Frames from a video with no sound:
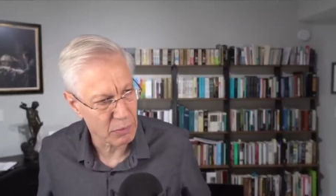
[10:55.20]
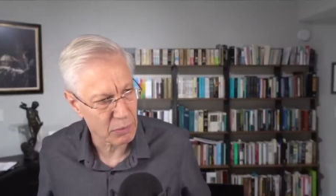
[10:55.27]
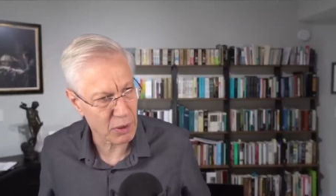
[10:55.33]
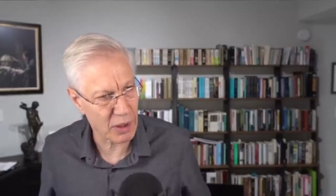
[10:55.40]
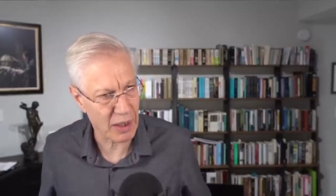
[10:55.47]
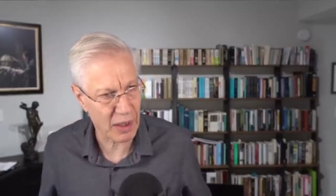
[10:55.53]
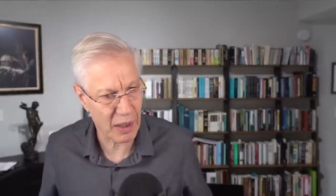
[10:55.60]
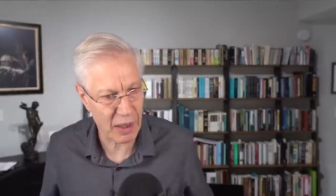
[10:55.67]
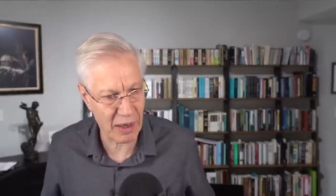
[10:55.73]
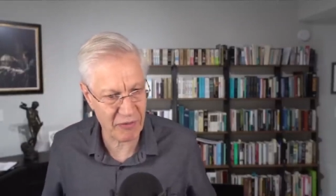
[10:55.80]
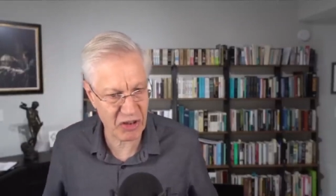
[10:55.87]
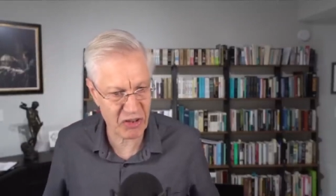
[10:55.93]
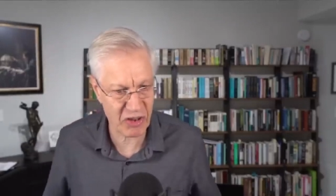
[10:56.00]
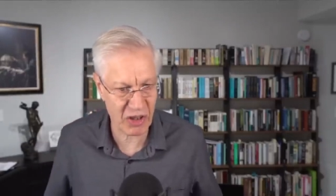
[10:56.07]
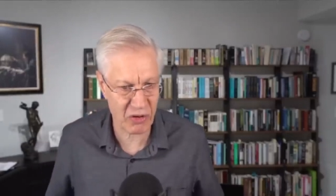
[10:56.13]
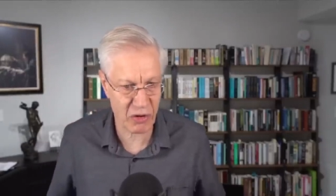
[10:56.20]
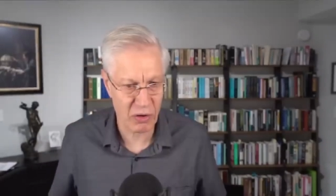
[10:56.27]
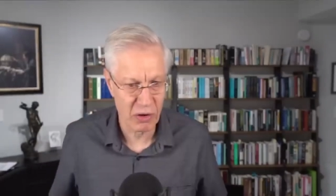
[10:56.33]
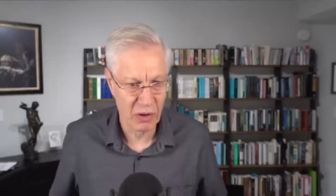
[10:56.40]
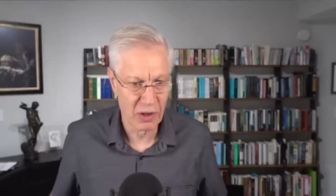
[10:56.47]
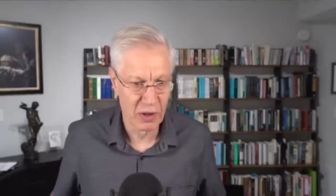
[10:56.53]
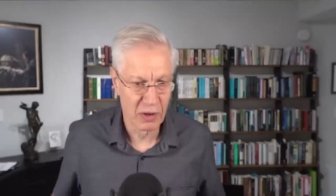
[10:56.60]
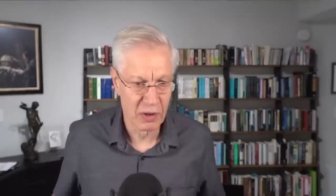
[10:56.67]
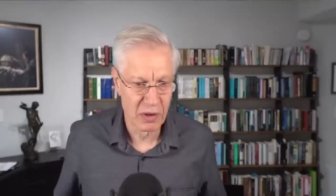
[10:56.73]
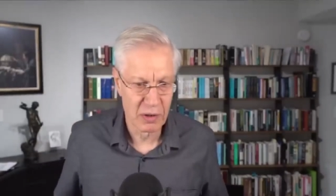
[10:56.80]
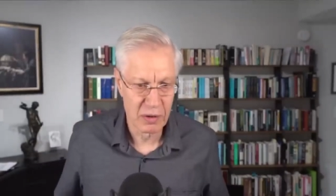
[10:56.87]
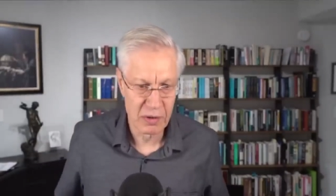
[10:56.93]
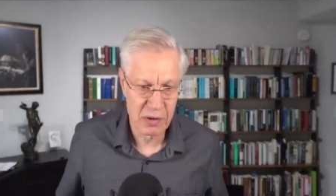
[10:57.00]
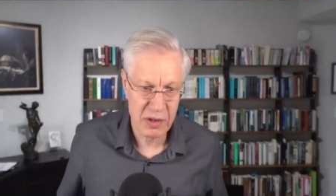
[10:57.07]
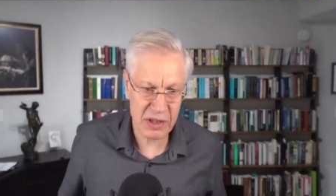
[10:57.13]
not every single
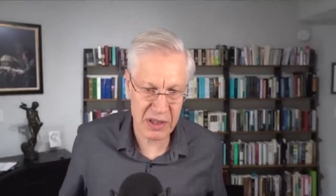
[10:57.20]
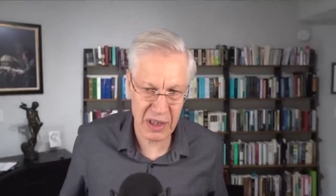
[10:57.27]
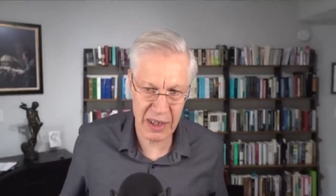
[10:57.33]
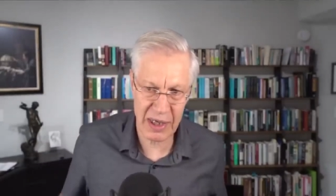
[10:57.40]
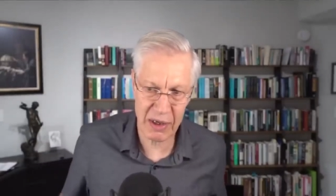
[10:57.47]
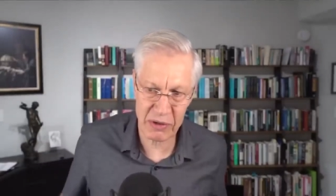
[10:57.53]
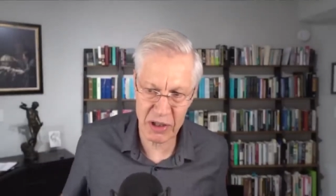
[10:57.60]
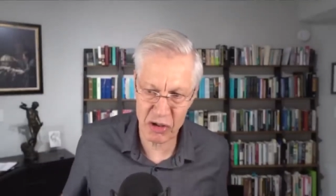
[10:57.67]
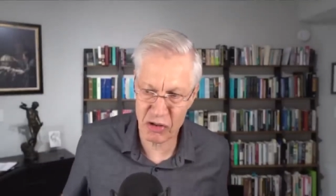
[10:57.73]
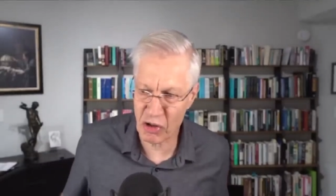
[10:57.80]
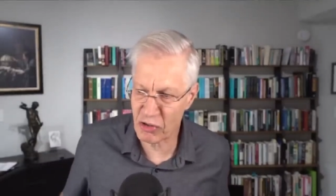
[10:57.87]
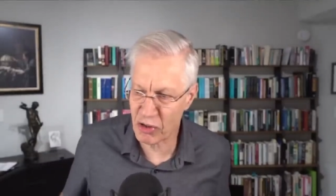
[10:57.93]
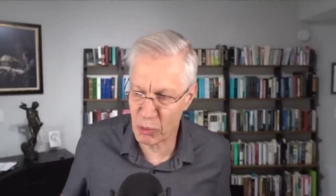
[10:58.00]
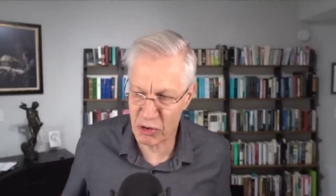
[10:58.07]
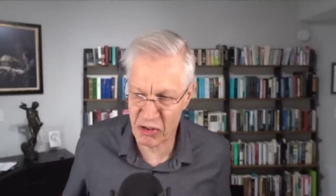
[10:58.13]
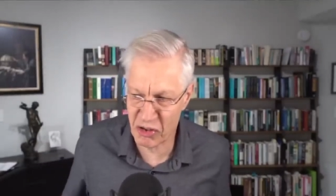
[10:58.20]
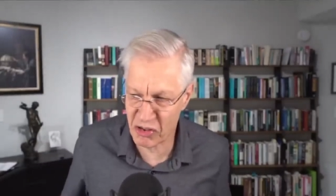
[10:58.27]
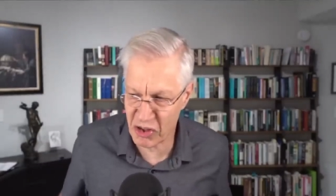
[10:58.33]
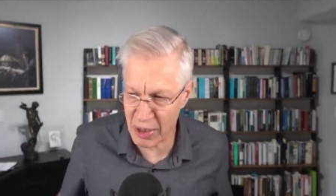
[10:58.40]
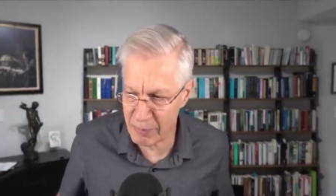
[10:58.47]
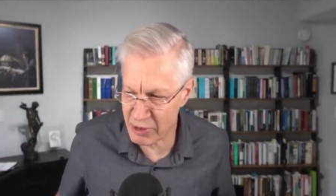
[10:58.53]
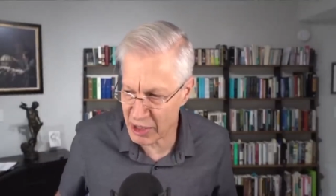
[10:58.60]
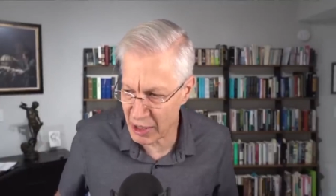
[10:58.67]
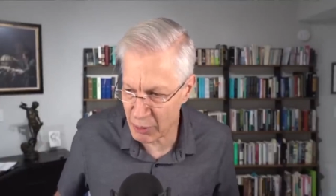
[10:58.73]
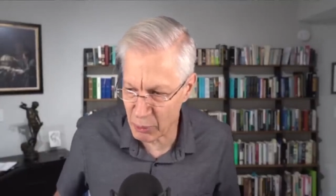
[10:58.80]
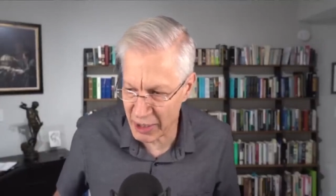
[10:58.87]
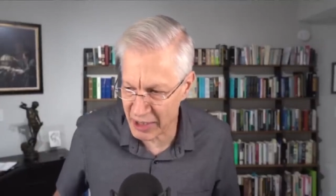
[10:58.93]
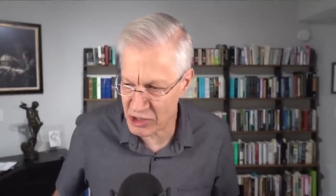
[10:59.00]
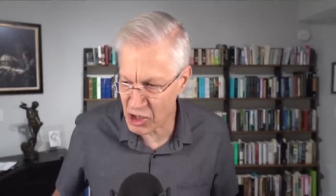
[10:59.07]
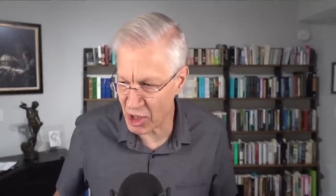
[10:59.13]
study out there shows. It was the same thing
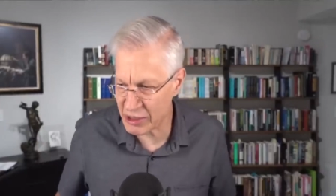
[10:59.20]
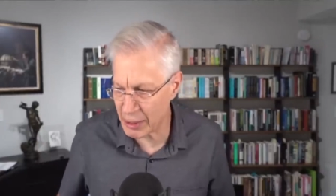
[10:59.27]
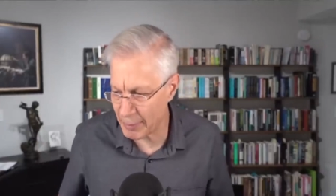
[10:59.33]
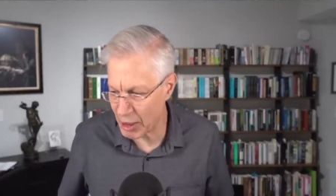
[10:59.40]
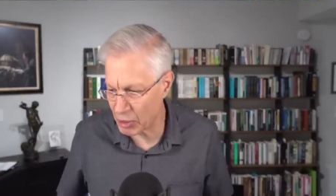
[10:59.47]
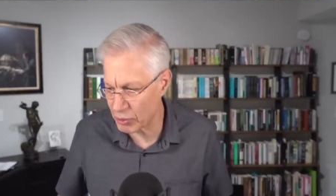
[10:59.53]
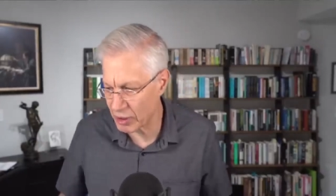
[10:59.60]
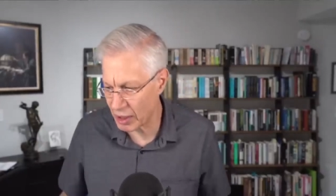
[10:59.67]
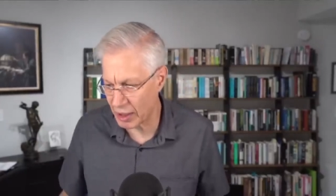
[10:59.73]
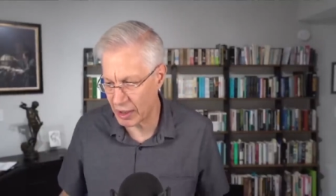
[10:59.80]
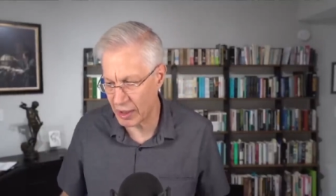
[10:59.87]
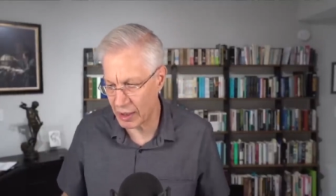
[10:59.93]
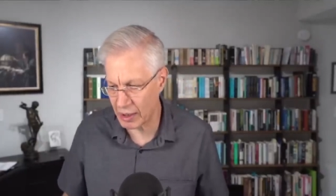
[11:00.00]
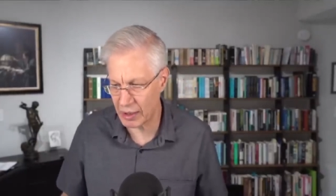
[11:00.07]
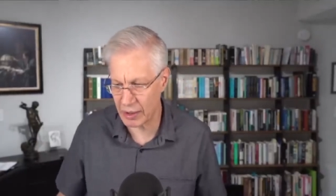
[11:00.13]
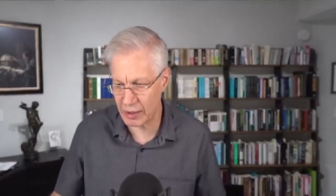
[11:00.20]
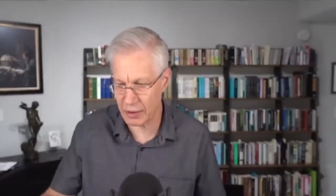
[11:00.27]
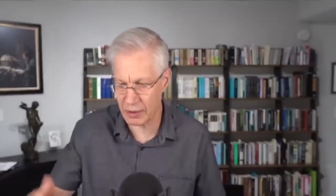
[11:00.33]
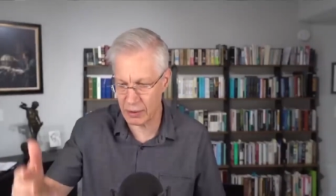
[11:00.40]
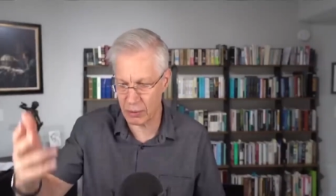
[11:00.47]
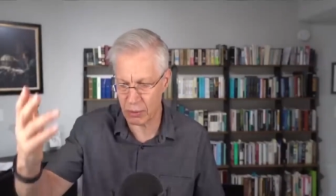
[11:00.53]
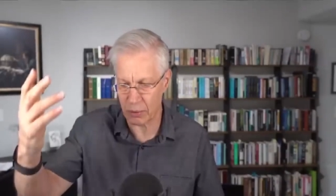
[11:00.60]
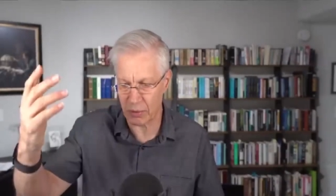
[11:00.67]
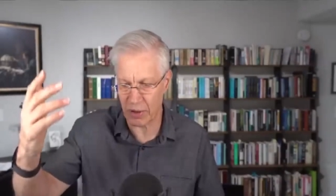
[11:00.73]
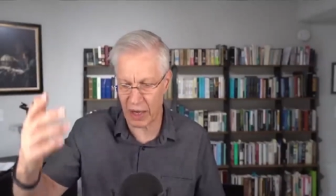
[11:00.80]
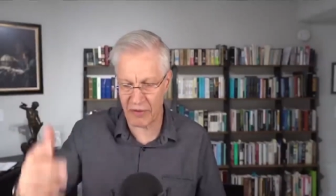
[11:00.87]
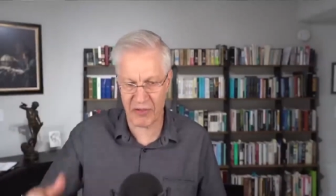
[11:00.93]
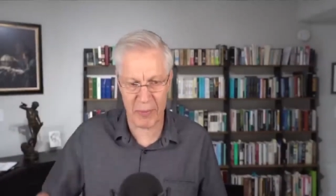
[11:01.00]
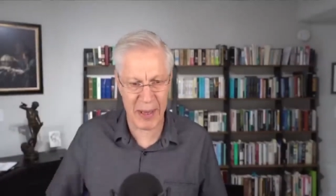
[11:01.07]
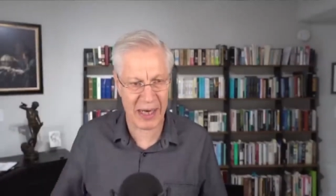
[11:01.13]
when I talked about uh,
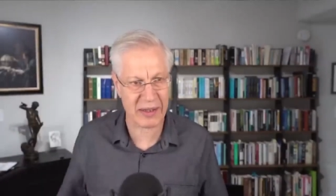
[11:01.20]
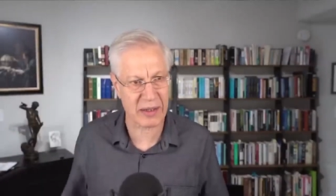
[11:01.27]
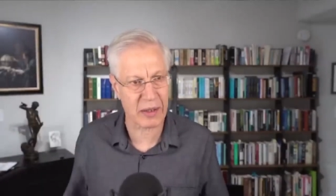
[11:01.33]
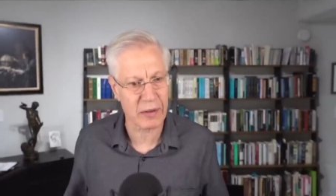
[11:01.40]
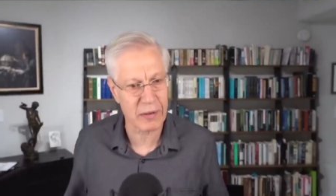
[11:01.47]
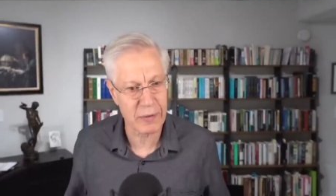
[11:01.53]
ivermectin.